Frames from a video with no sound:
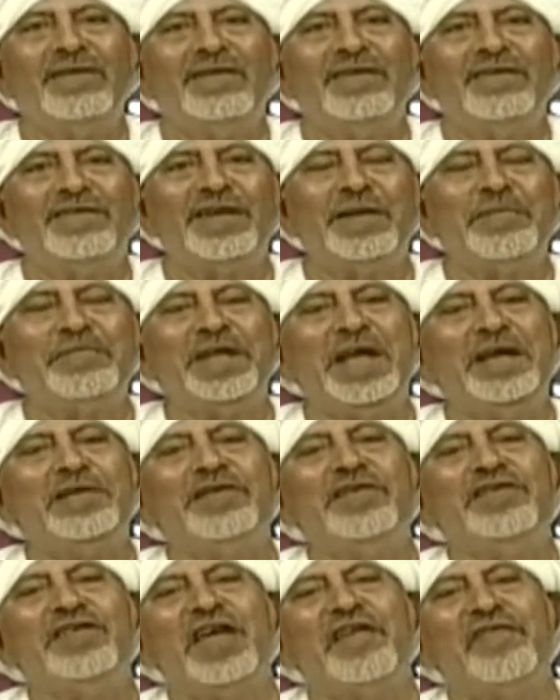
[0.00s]

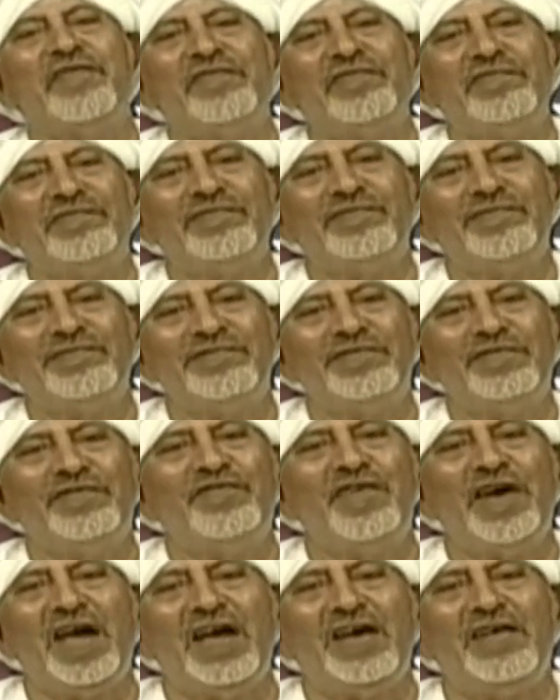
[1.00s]
Sometimes it's F,
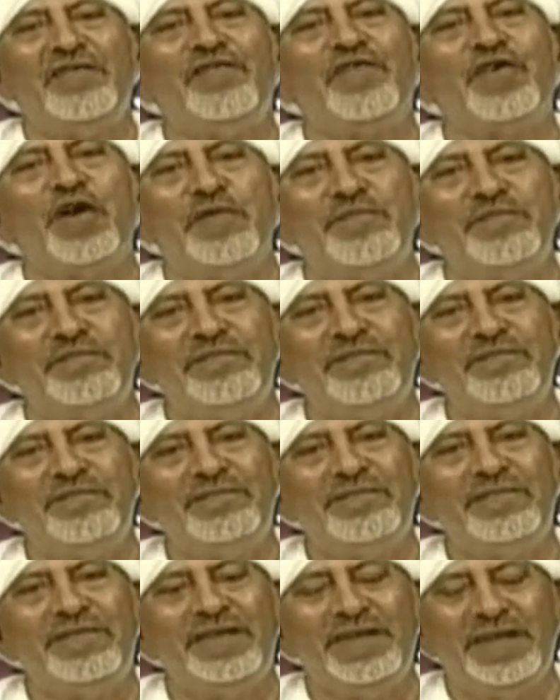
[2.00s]
far, from.
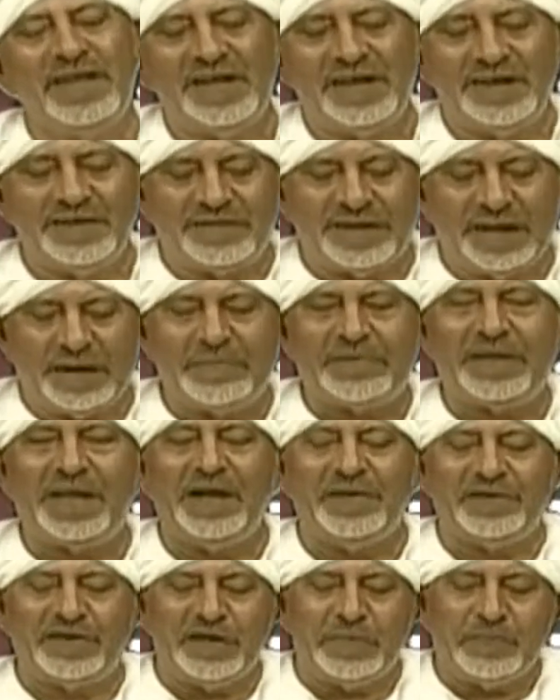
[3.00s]

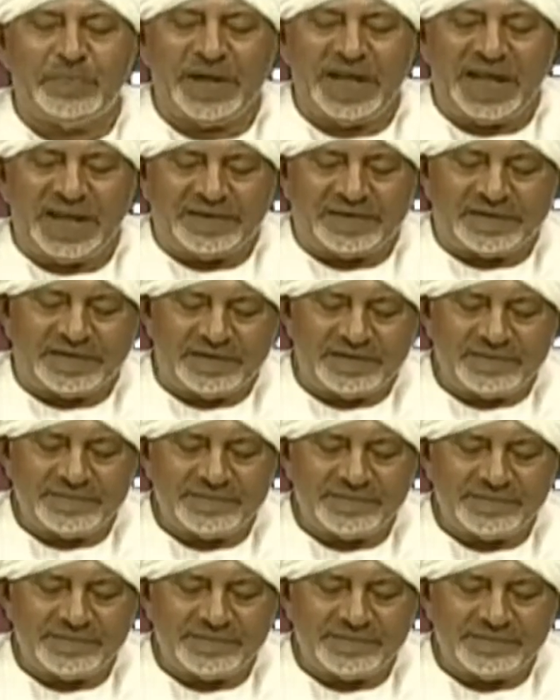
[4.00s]
Sometimes it's PH,